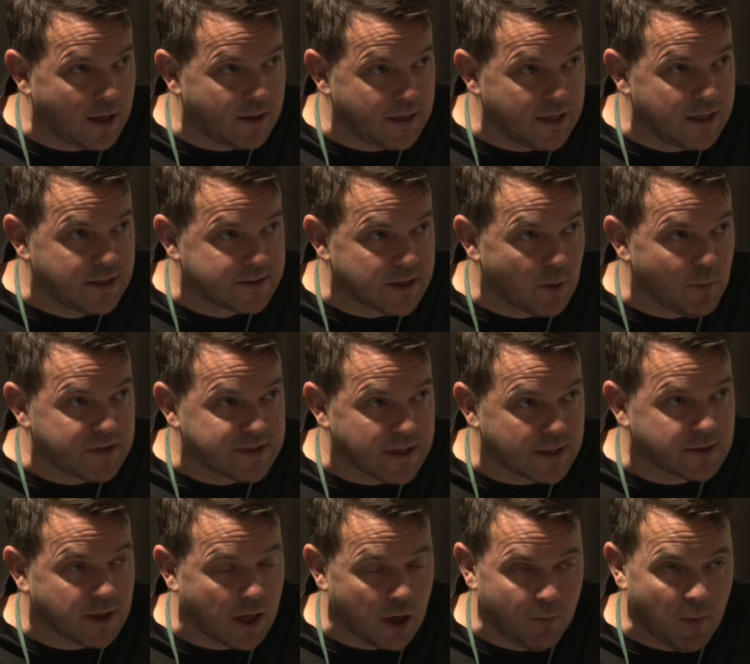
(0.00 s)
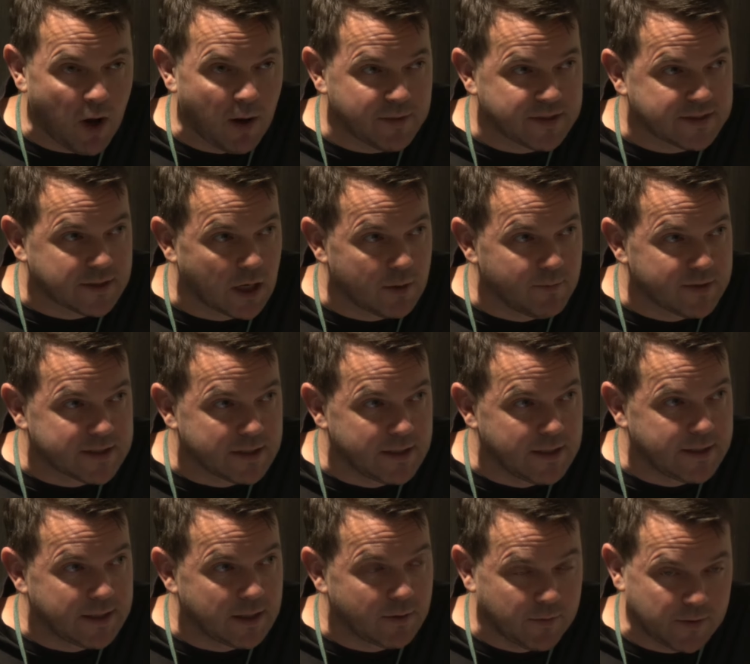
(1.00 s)
In some ways, that title might be slightly
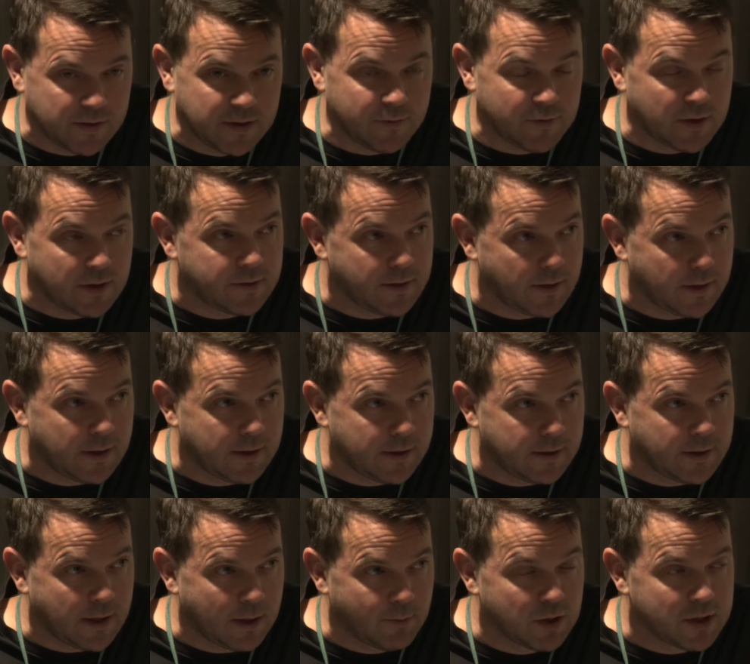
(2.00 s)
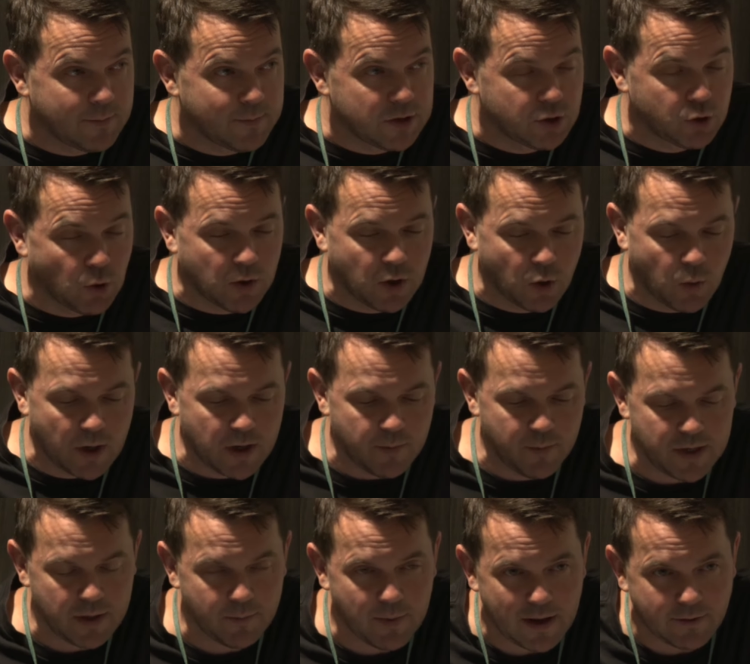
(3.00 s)
misleading, given I'm going to be talking quite a
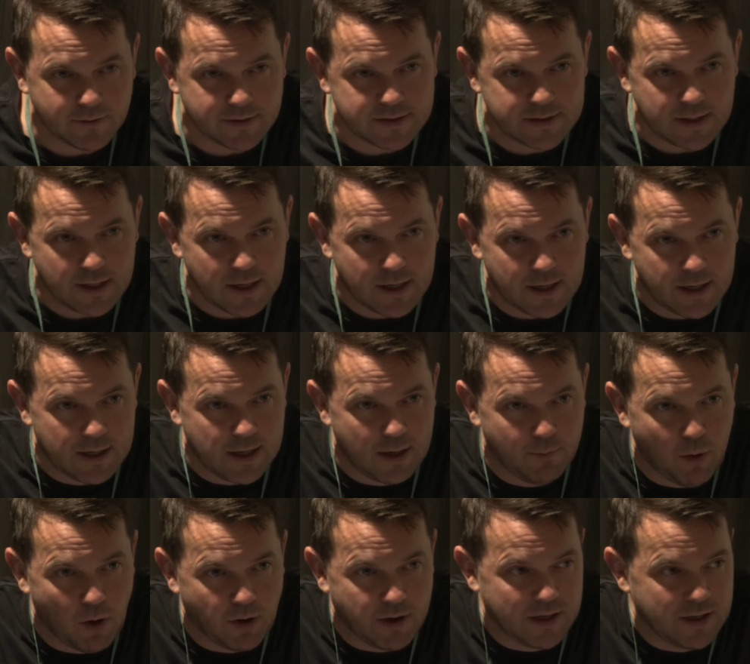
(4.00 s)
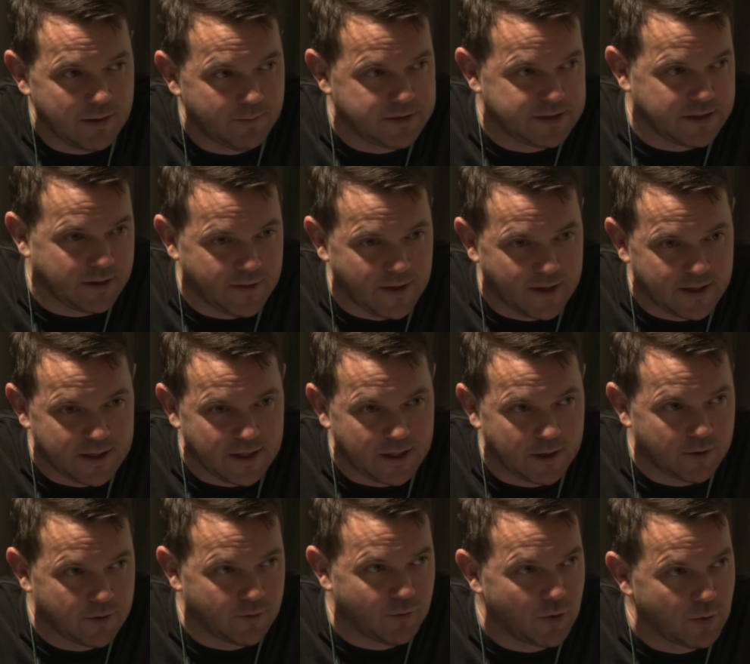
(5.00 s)
bit about apocalyptic thinking
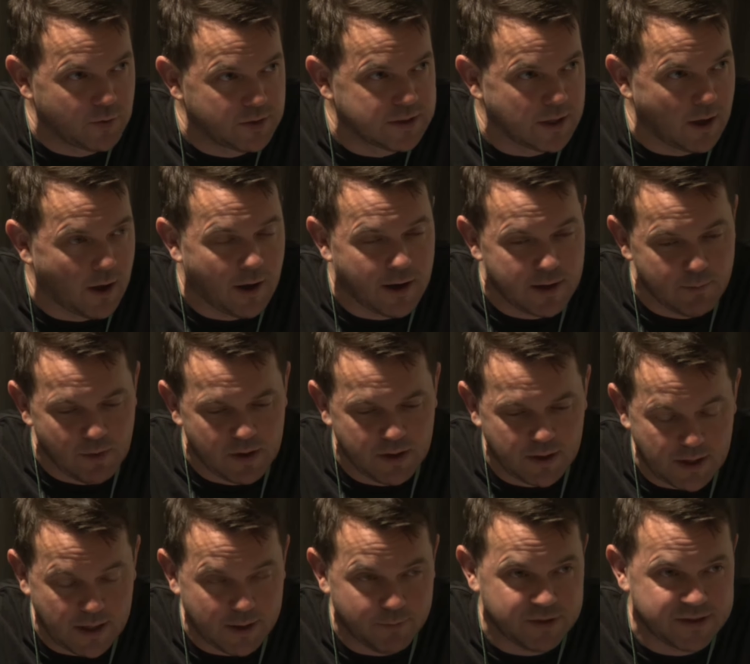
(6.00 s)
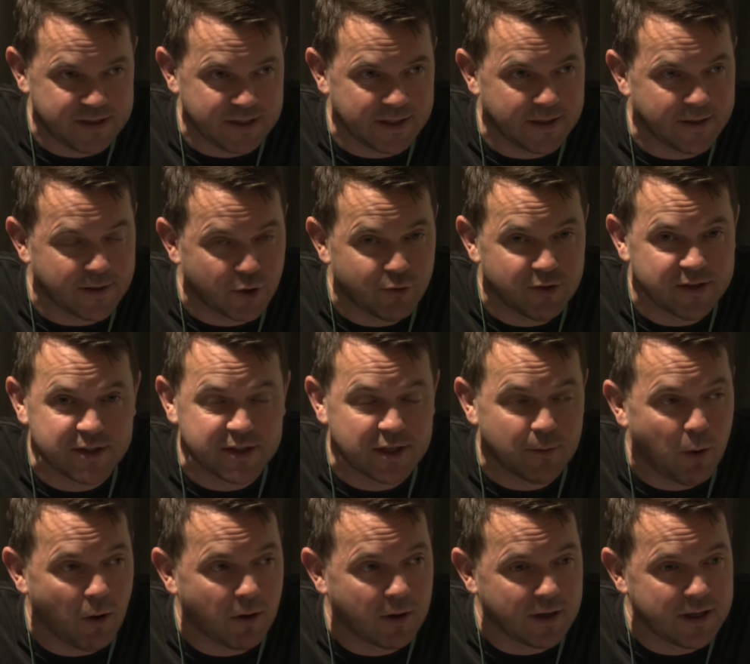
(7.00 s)
through time, particularly the Christian
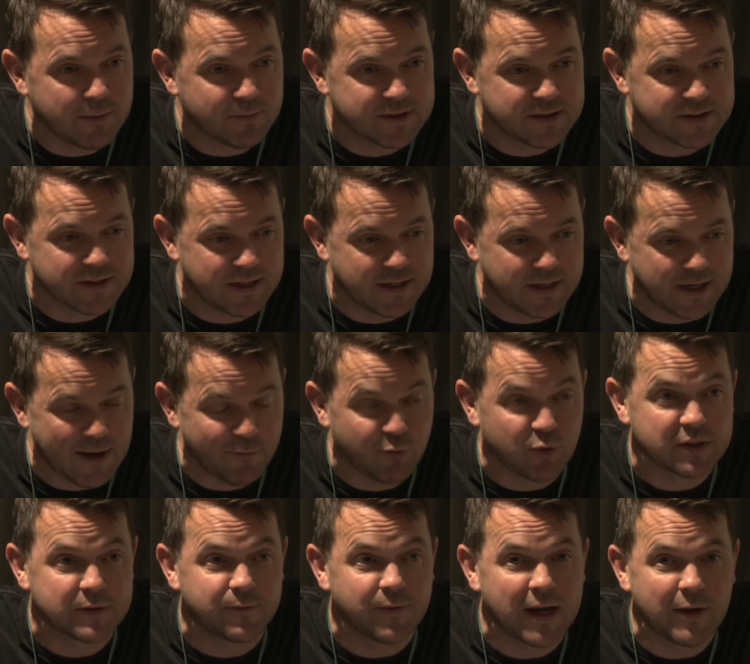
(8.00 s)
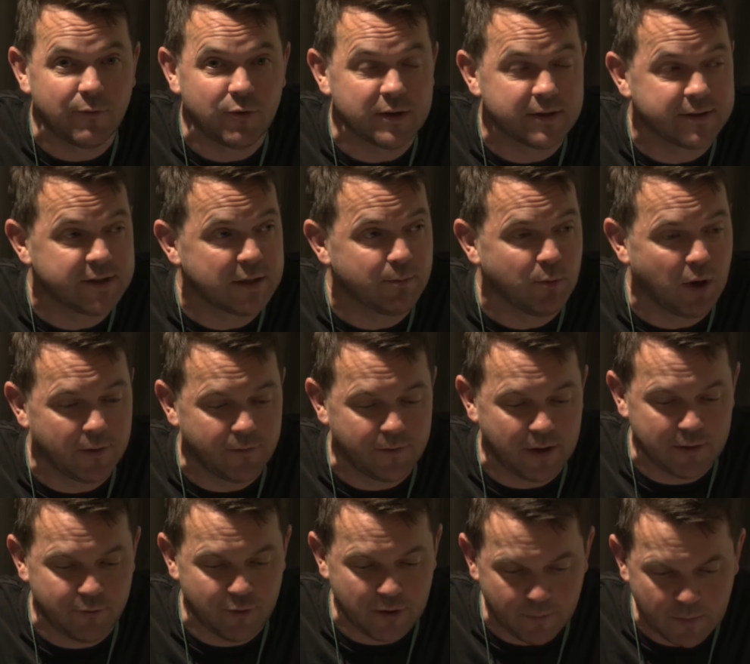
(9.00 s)
apocalypse, everyone's favourite, certainly my
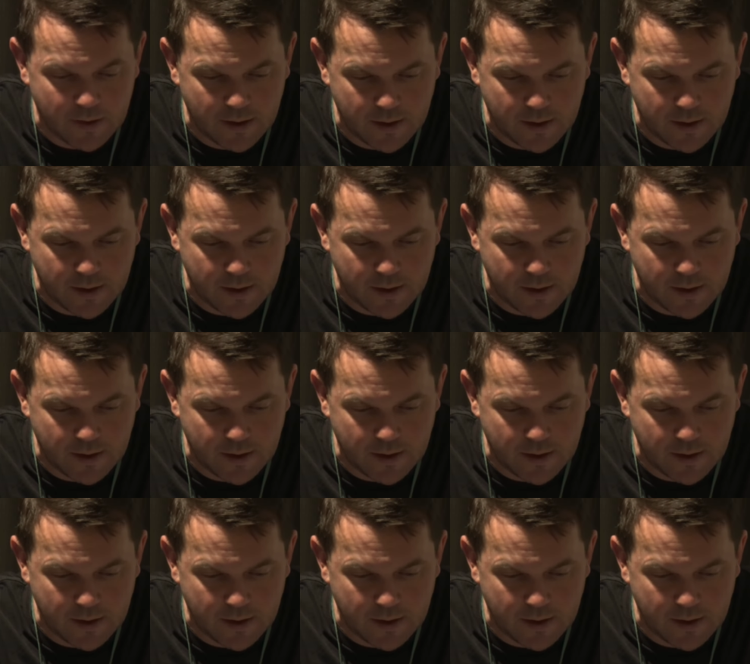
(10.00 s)
favourite.